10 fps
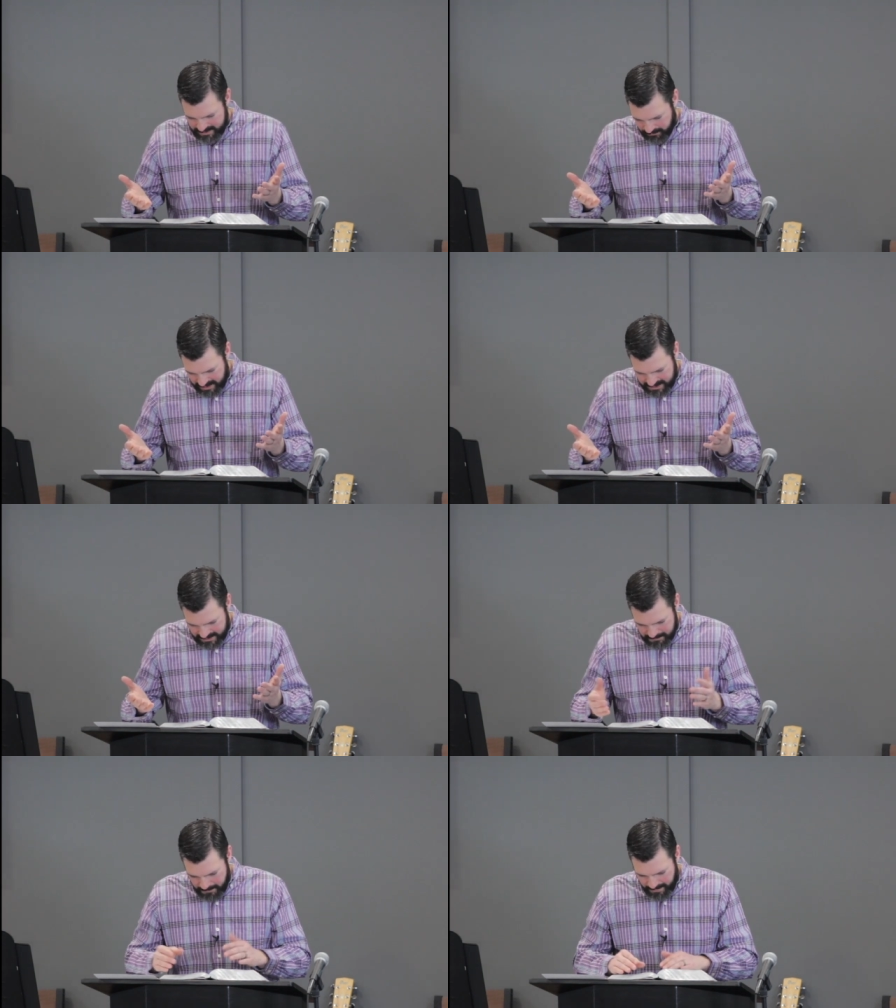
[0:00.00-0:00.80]

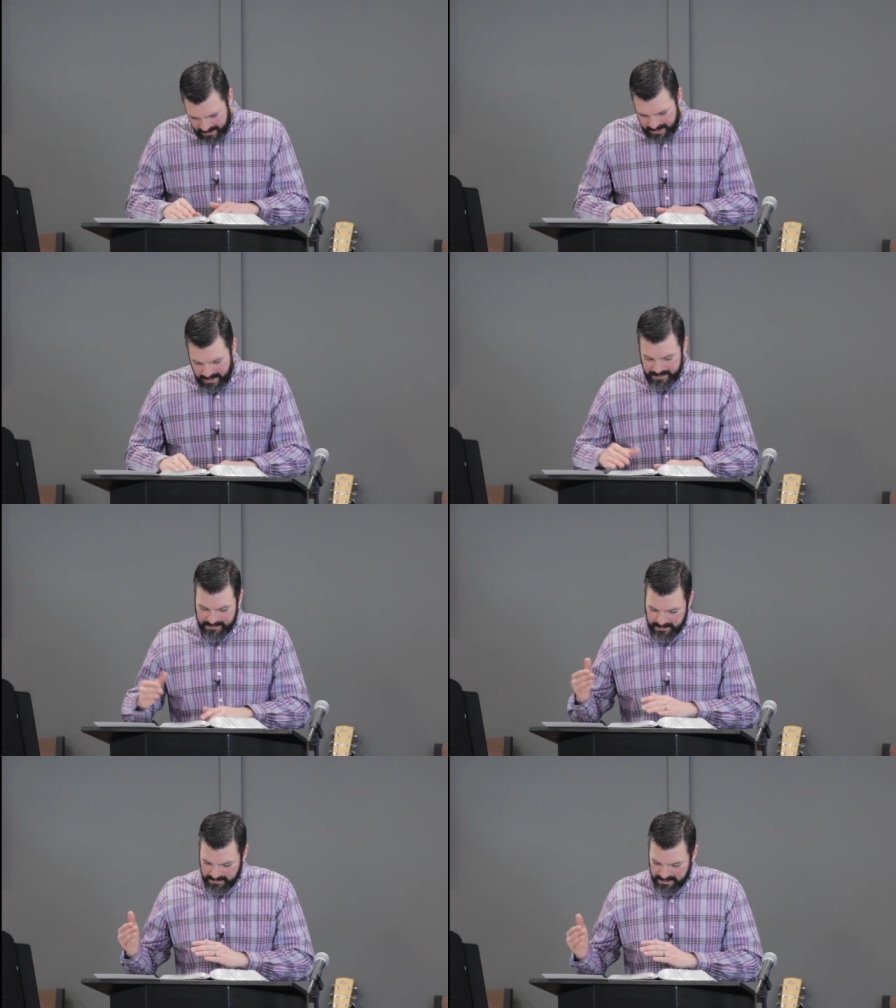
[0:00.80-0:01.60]
risen. And then
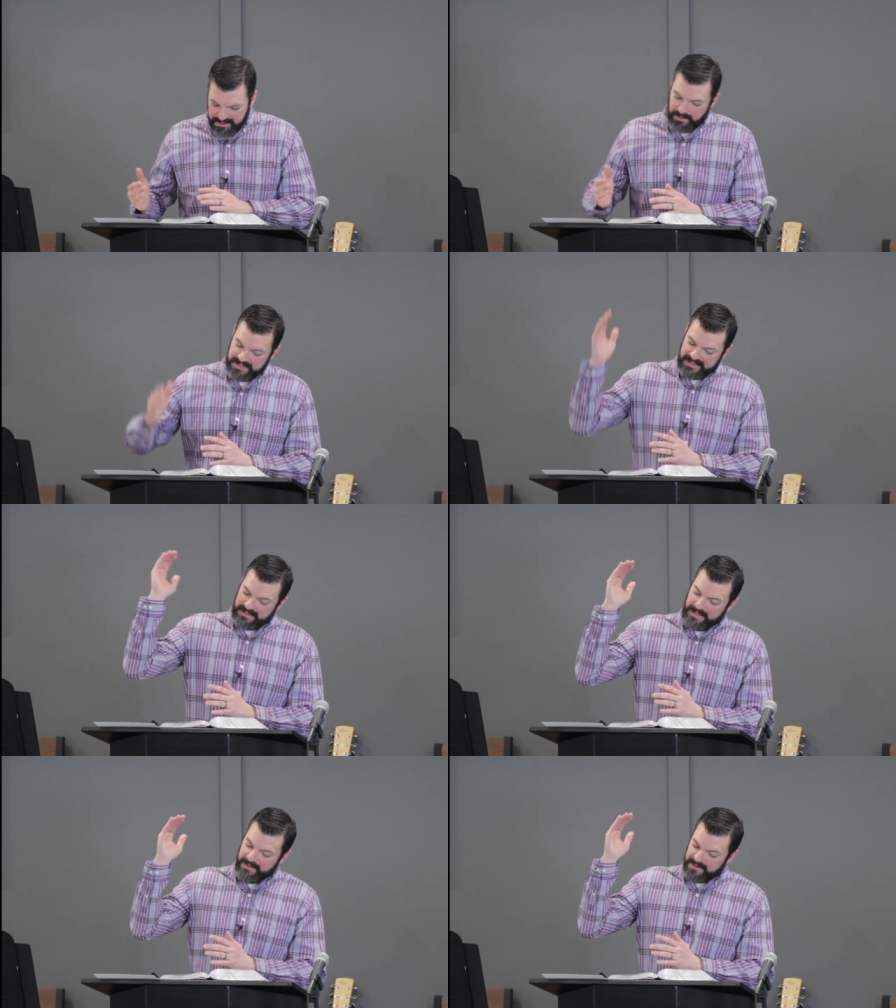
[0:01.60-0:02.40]
they're rejoicing and
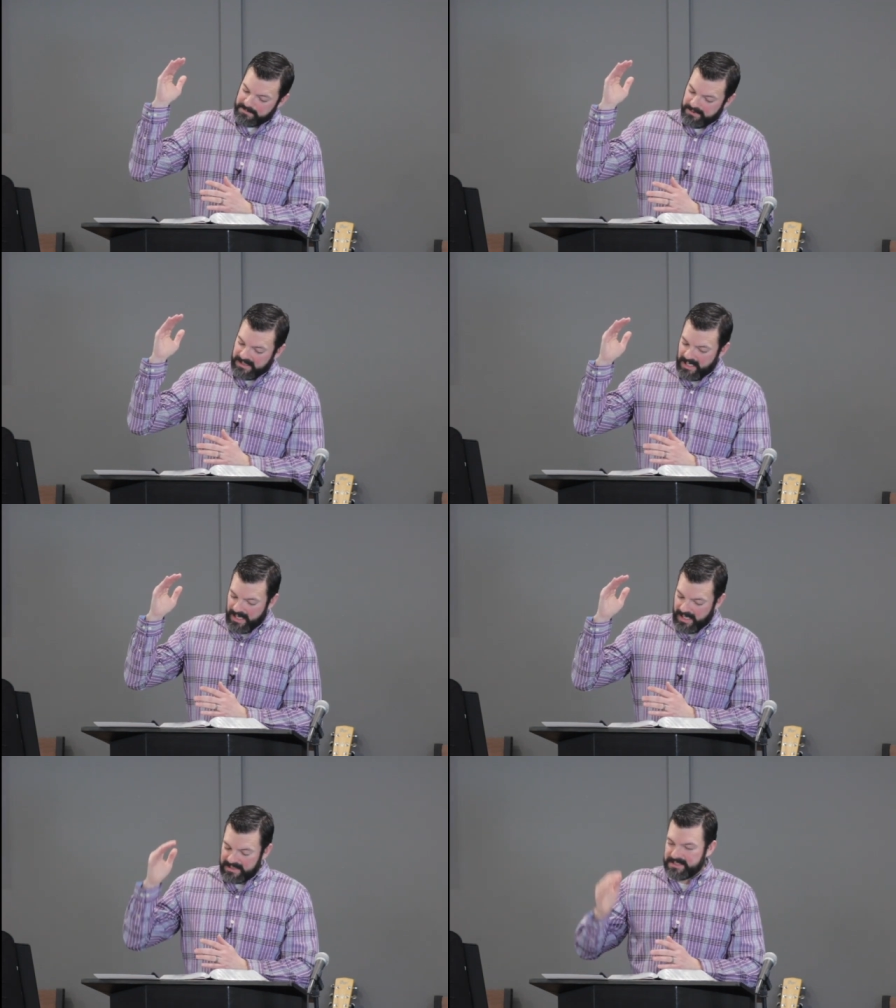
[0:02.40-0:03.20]
they have this big
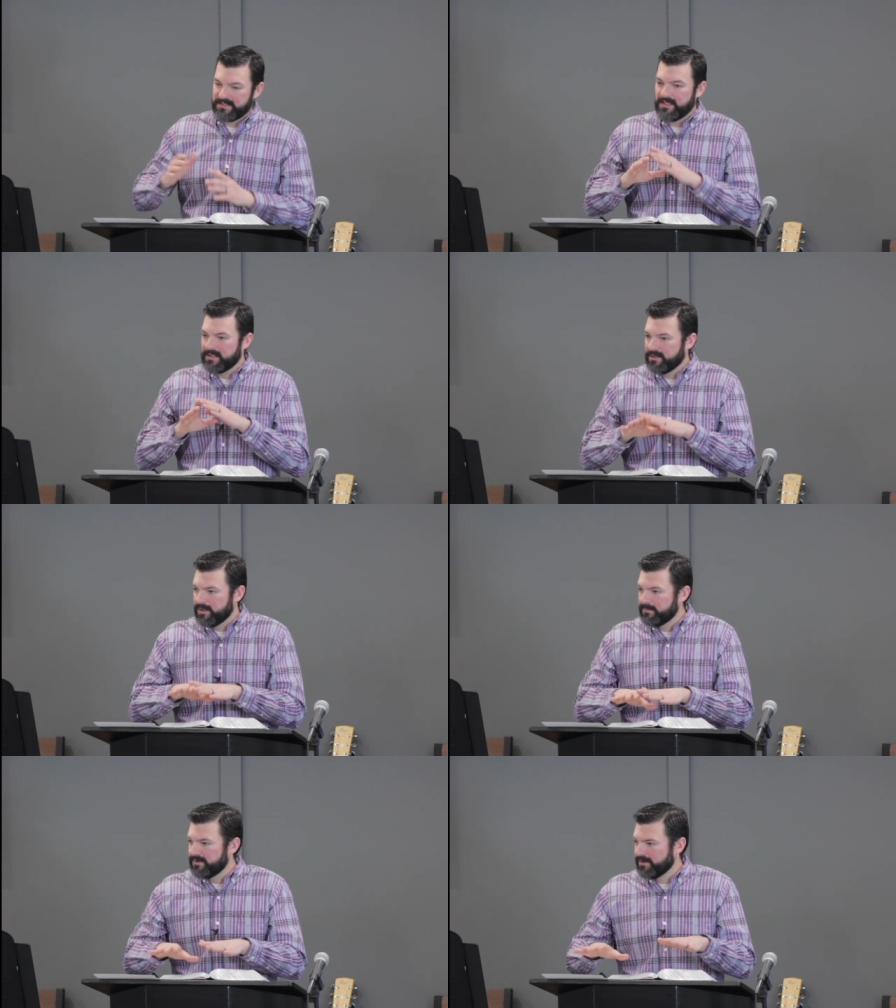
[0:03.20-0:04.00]
high. And he says, all right,
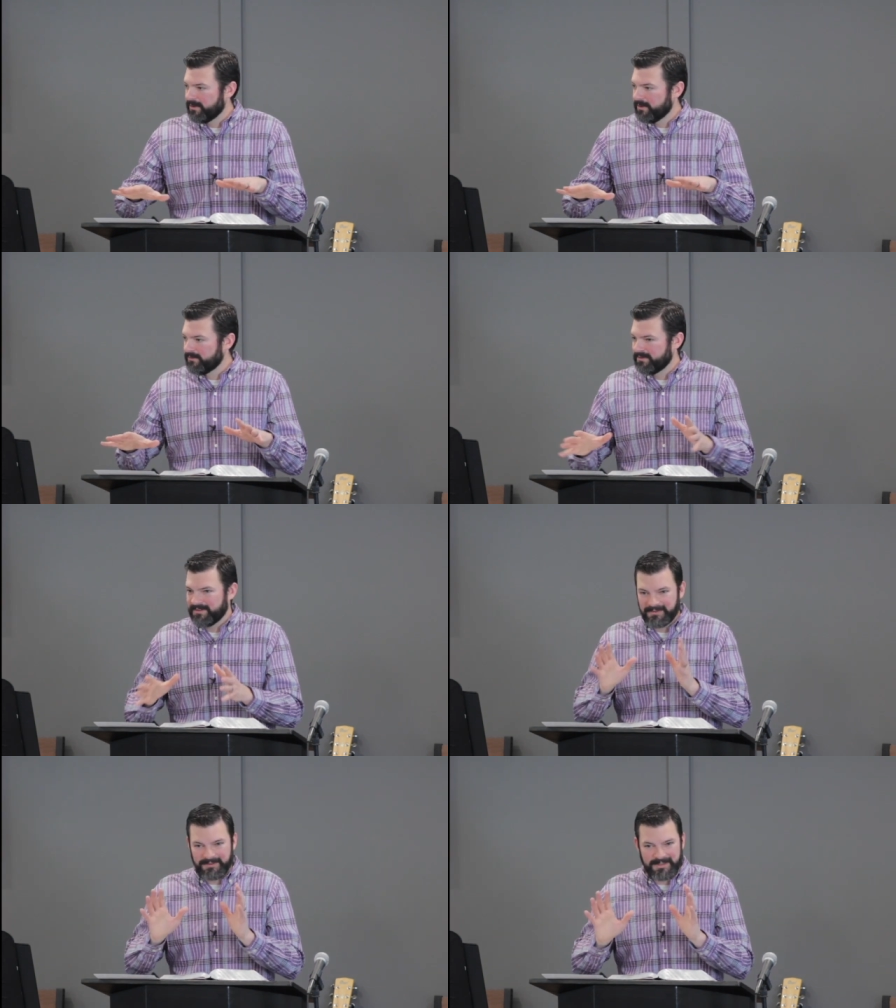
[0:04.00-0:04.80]
calm yourselves.
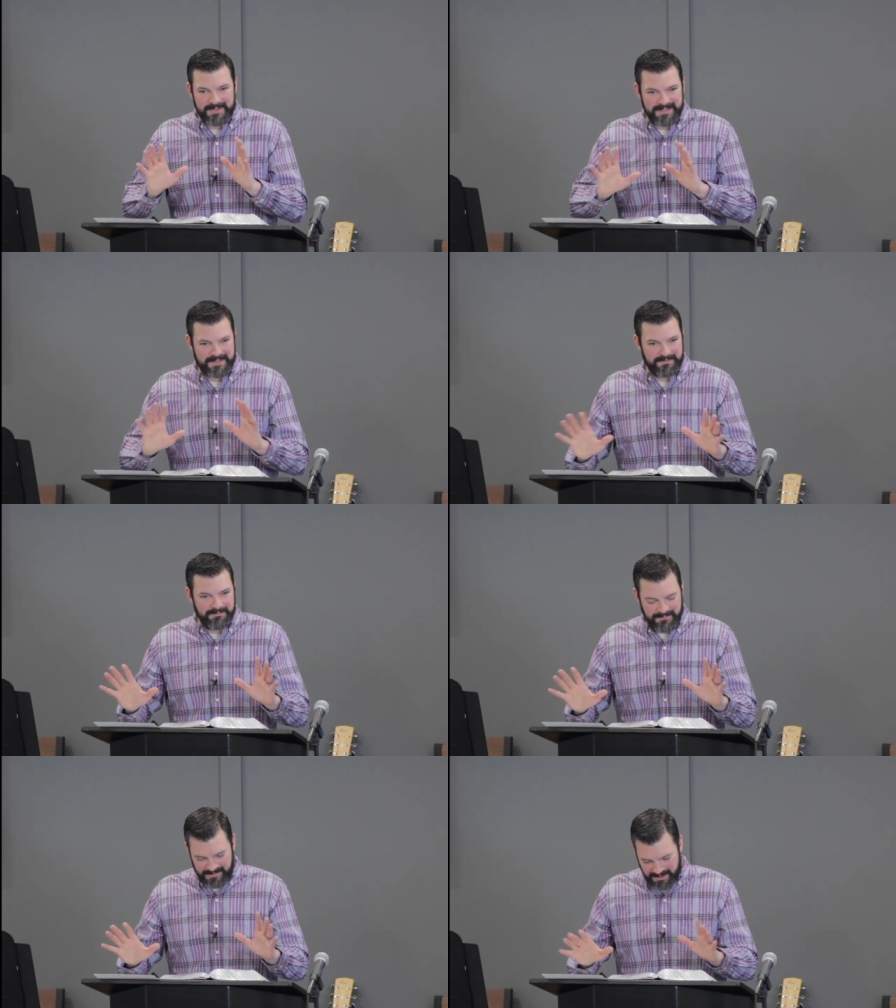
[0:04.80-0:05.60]
This, let me just,
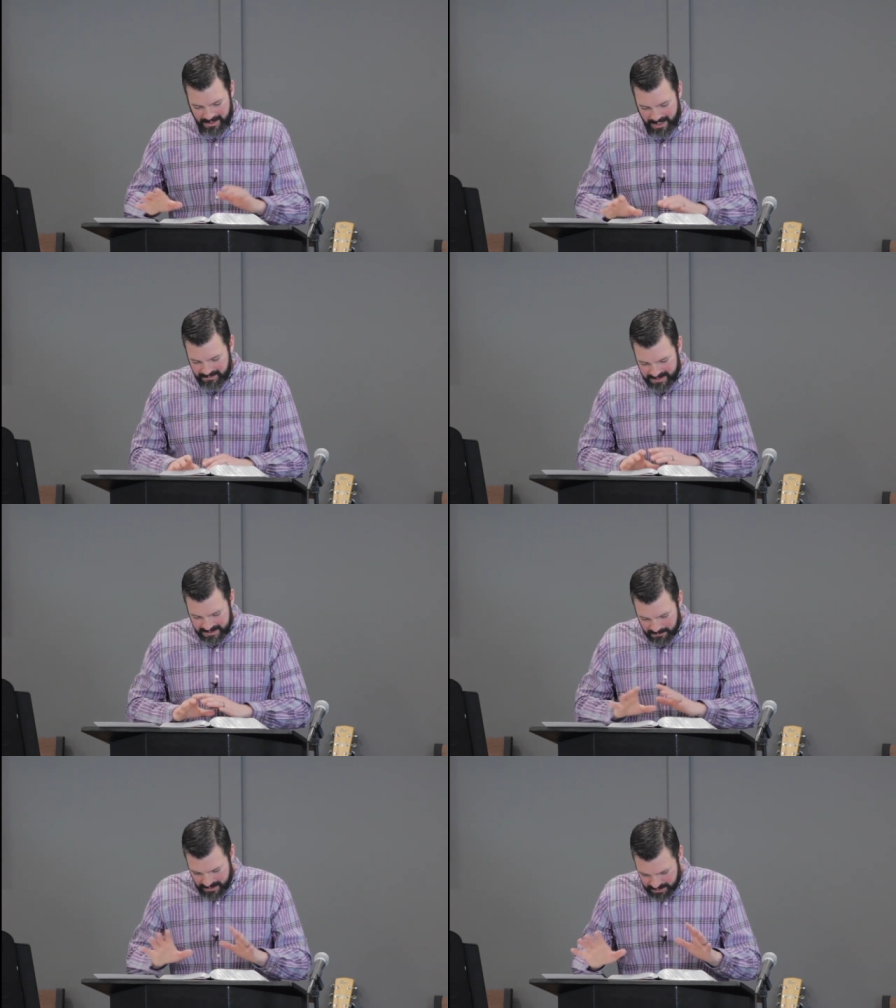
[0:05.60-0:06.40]
you know, everything's
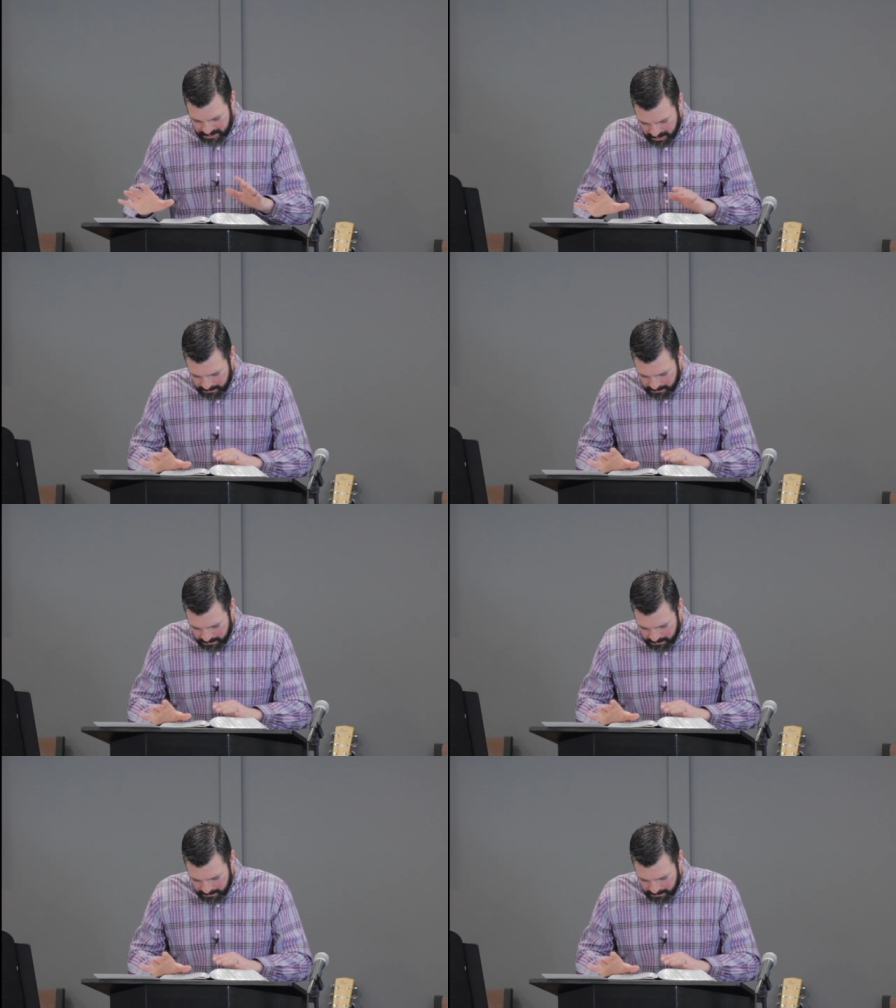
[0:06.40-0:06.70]
the way it should